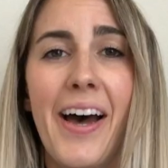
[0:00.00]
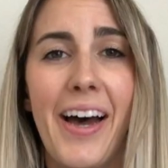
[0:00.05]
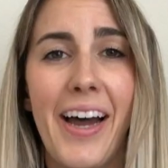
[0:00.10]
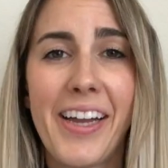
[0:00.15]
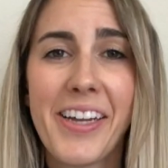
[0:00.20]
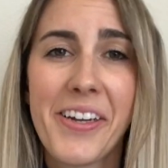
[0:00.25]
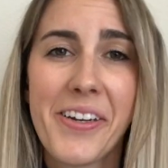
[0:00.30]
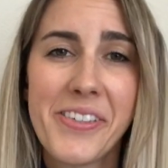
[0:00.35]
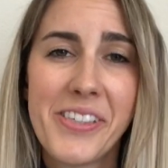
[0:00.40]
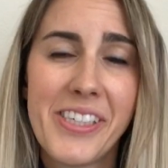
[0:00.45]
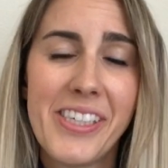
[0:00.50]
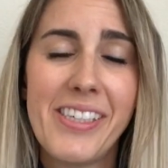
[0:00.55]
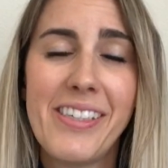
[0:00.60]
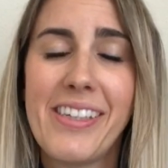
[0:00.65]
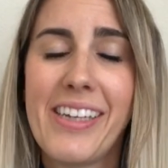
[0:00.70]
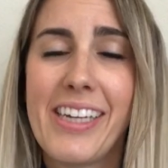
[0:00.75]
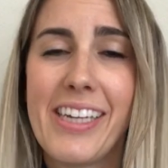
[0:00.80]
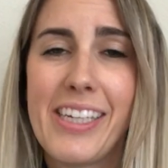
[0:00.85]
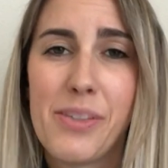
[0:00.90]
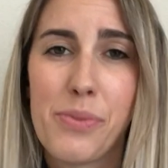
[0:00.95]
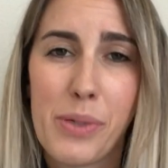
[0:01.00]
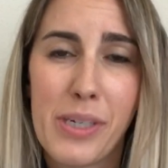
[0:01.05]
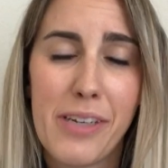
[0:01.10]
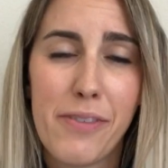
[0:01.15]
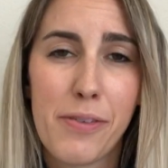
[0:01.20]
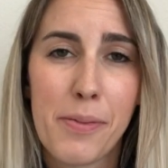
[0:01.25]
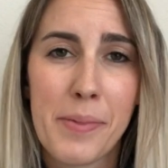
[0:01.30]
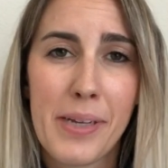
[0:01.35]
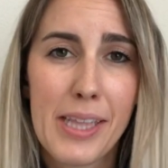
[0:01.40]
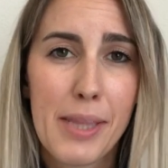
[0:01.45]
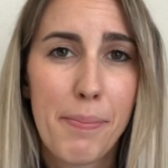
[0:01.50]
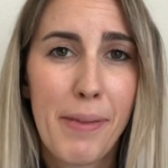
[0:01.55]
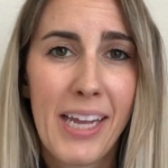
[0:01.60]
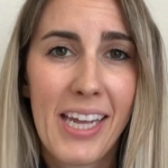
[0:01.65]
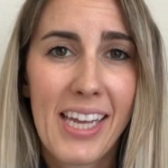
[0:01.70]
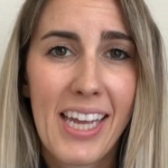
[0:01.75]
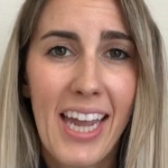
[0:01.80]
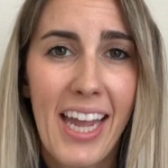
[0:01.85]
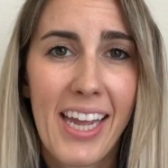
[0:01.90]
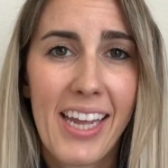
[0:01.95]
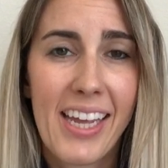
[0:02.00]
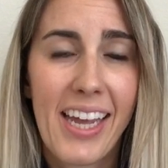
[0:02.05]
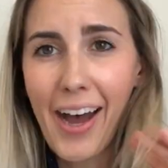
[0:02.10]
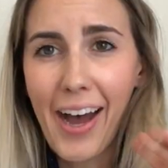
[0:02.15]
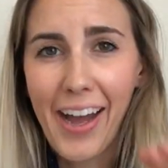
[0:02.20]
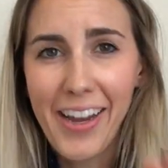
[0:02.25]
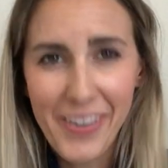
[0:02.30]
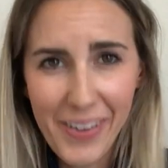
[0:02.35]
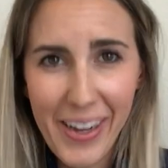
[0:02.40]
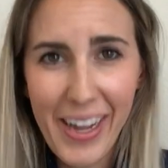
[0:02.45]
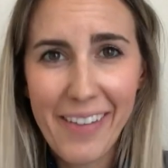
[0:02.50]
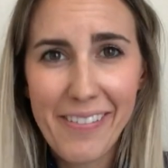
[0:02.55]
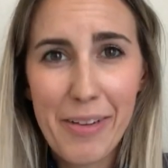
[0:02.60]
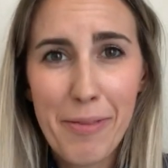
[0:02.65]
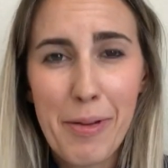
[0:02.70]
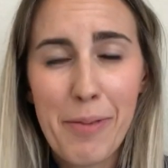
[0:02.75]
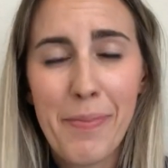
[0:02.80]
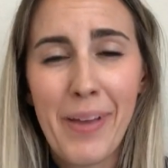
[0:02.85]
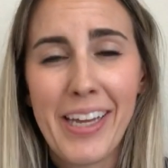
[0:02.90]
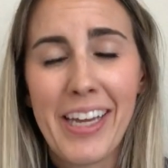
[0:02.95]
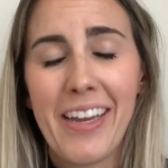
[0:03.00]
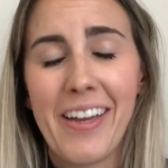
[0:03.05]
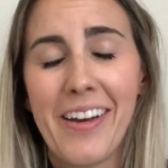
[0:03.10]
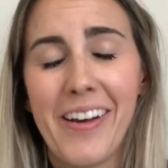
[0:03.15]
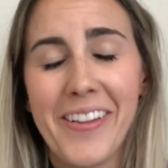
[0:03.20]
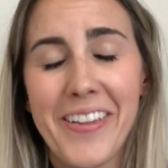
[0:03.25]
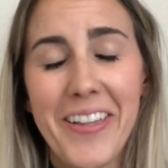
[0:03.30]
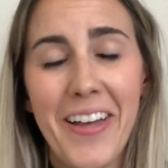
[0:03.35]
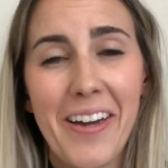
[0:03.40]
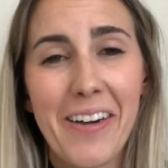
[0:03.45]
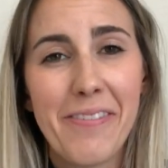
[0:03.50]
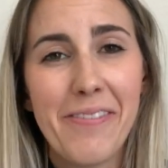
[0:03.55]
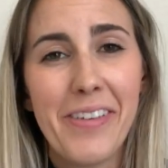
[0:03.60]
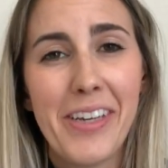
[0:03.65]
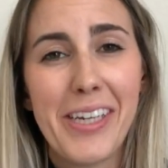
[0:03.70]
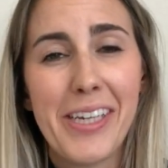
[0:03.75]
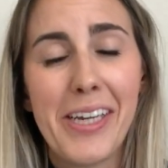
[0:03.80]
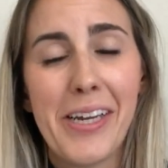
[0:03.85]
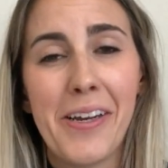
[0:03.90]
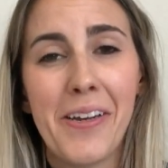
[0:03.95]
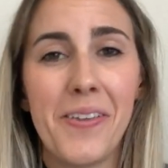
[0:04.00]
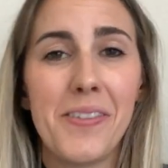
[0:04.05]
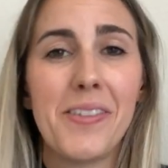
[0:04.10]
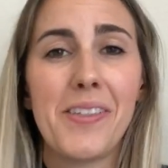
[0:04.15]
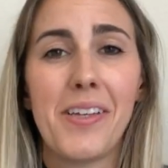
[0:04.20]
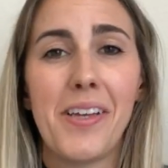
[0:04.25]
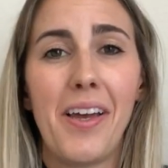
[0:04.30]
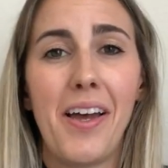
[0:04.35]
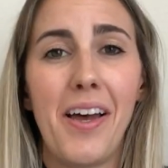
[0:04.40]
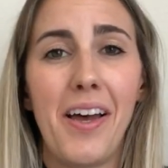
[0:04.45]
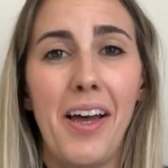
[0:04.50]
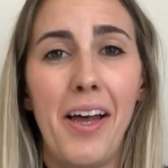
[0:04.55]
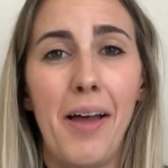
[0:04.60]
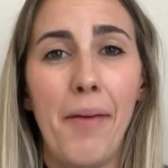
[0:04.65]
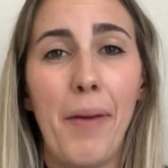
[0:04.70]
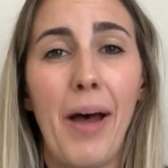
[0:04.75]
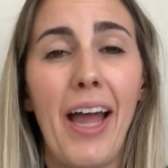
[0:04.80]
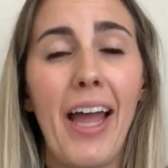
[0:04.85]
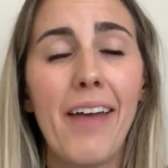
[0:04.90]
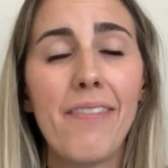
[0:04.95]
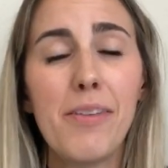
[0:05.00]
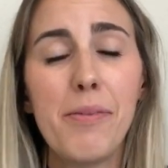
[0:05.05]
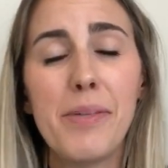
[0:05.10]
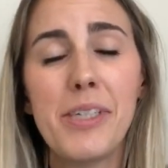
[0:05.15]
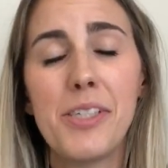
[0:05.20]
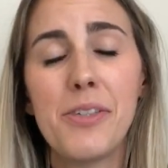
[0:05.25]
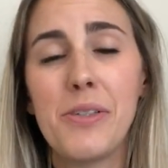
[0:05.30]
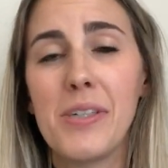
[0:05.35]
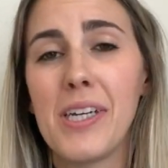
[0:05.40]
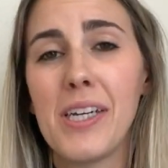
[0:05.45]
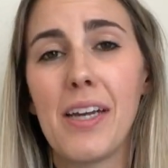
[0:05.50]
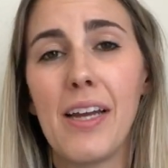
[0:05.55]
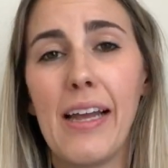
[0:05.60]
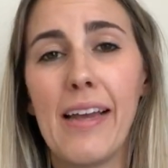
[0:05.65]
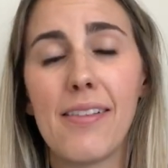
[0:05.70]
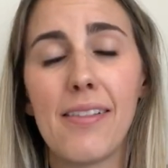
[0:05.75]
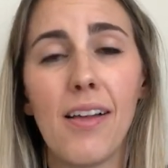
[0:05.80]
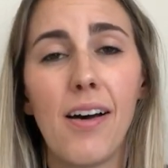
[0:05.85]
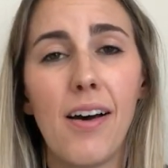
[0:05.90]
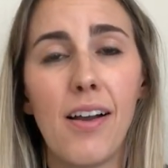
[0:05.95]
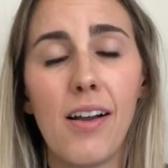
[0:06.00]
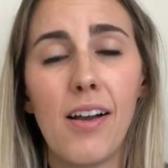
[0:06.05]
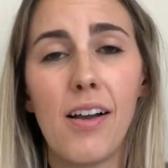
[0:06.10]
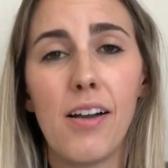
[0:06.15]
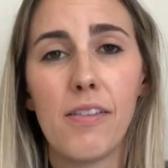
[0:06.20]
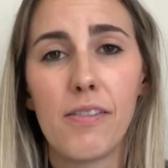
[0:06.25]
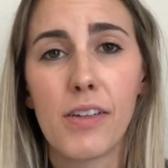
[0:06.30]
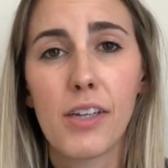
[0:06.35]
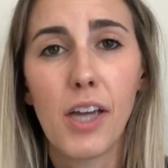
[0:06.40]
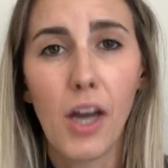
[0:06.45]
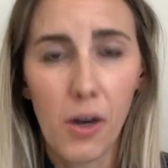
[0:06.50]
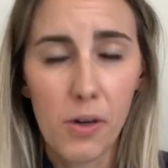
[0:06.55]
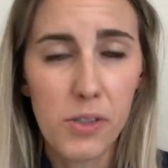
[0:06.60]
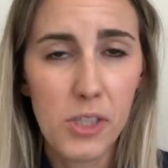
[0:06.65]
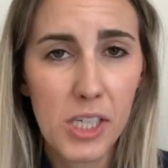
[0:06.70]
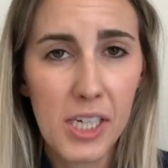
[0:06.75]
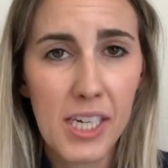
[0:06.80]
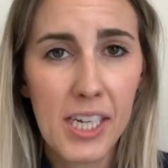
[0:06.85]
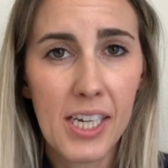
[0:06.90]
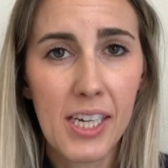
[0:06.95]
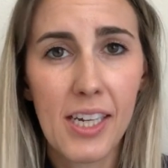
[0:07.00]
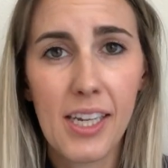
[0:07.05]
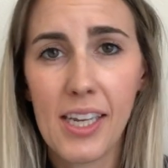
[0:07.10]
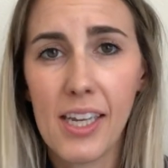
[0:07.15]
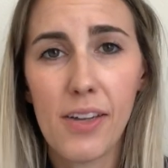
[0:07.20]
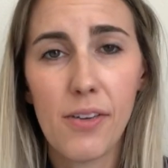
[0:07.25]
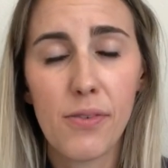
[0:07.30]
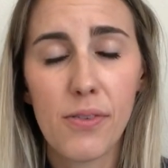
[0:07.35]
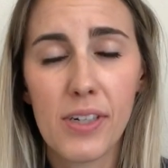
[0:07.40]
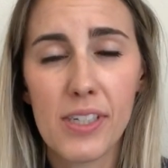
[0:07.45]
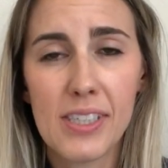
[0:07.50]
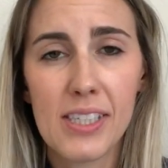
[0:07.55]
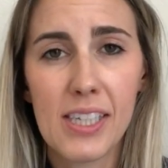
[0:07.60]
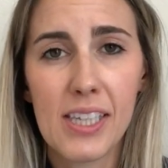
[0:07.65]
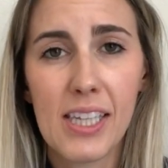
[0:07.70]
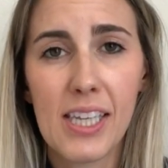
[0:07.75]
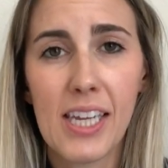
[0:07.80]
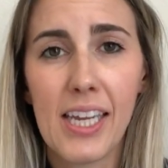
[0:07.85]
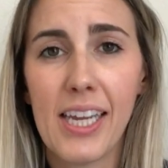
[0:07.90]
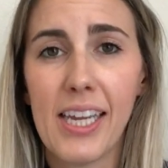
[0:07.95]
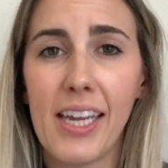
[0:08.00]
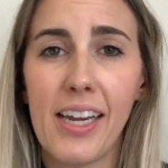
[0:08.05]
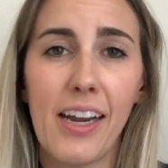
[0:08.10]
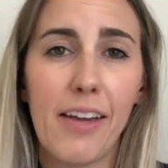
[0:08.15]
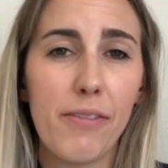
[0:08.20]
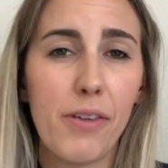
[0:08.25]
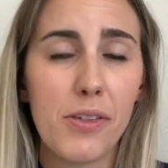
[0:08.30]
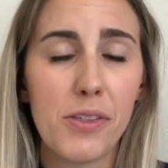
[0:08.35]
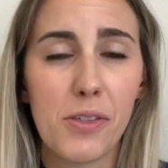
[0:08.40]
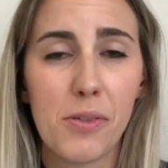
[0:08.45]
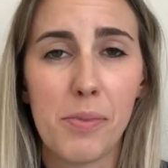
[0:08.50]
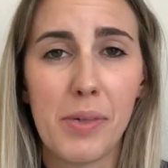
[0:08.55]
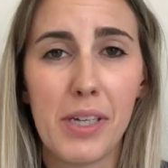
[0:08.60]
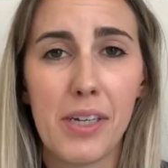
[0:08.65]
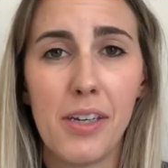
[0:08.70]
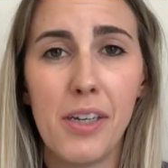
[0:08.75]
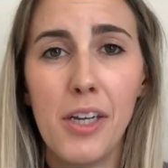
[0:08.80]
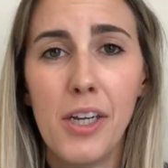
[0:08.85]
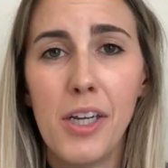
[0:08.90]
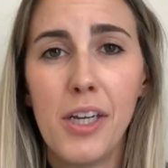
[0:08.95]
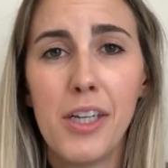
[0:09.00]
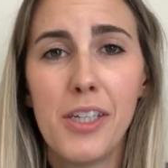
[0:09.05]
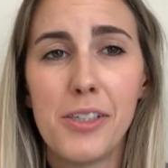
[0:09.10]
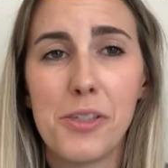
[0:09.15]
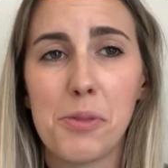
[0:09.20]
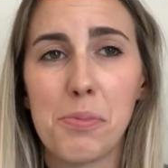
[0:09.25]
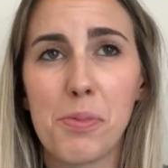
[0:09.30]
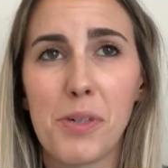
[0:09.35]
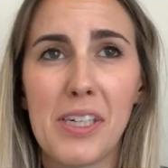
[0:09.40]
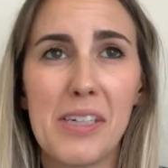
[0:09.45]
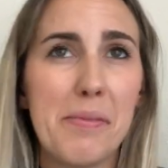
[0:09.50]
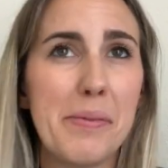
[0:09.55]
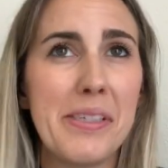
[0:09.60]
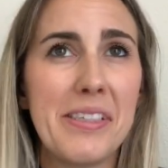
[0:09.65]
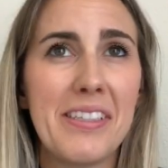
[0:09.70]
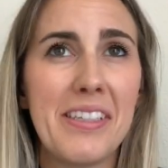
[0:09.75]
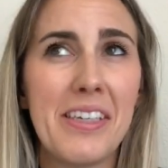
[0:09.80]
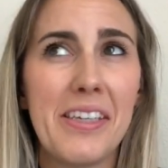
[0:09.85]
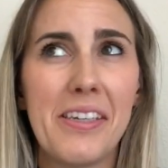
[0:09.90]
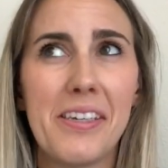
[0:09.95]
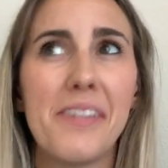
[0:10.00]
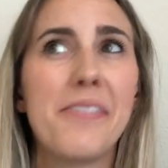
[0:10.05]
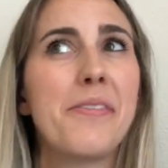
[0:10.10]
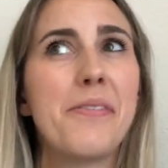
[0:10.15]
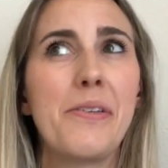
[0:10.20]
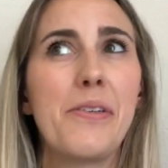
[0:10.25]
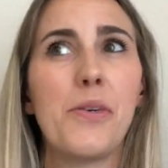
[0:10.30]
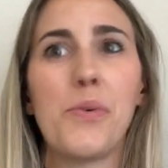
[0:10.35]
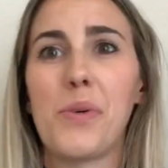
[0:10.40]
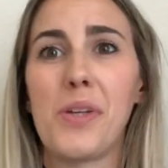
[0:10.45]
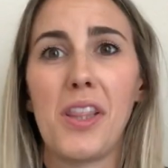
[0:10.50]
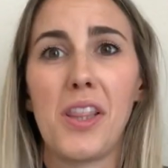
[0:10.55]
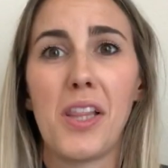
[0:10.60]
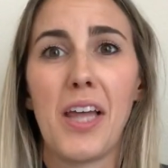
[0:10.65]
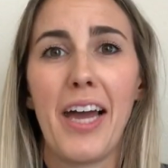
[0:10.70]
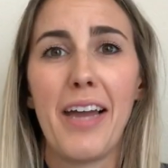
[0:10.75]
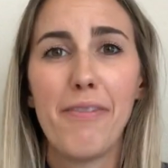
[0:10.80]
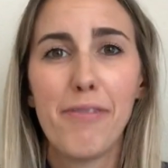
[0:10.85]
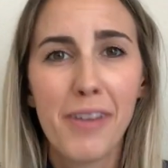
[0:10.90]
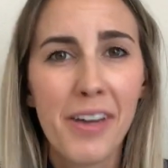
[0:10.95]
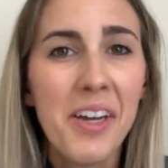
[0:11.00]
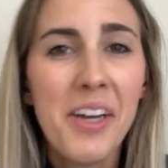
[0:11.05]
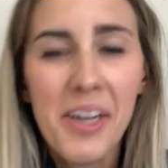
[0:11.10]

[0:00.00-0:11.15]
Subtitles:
Hi coaches, it's Whitney from Get the Pancake. I know I haven't been making a lot of videos. I haven't been doing a lot of coaching recently, and I've also been just pretty busy with life.